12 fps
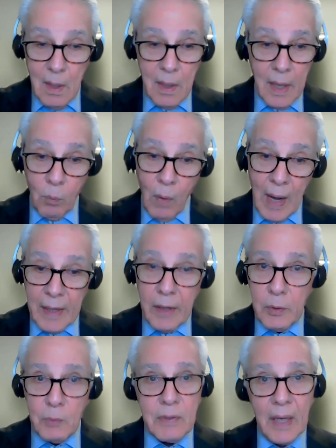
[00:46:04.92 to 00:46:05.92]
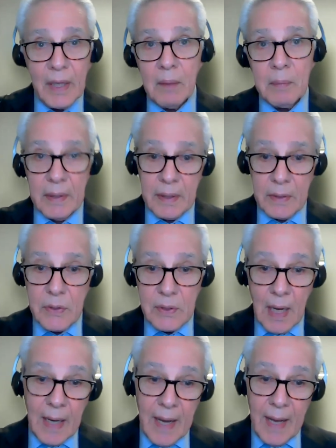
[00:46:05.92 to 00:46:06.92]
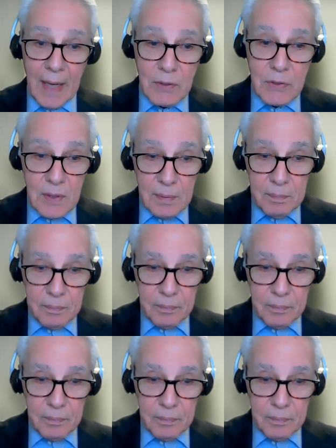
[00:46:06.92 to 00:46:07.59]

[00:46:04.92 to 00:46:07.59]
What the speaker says: "And why are you telling me this?" I asked.